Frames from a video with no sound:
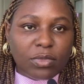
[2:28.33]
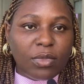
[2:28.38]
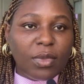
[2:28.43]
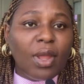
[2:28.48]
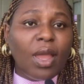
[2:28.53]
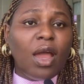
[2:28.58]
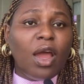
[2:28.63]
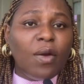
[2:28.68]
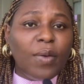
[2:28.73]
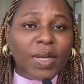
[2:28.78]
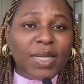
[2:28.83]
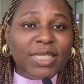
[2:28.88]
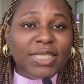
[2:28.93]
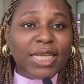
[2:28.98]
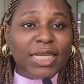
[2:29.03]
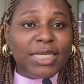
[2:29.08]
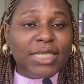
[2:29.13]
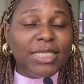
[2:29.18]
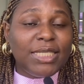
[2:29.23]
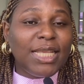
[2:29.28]
I already said
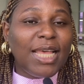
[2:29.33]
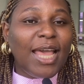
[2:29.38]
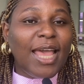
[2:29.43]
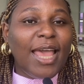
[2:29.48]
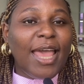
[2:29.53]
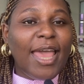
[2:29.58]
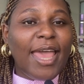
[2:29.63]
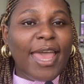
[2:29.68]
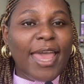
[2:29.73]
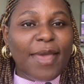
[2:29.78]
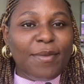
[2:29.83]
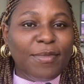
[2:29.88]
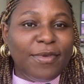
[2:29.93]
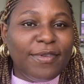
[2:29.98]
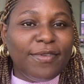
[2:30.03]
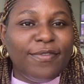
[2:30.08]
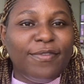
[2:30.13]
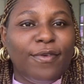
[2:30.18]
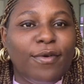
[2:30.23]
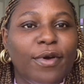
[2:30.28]
it
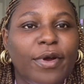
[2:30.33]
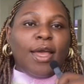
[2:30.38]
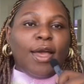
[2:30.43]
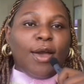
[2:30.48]
before.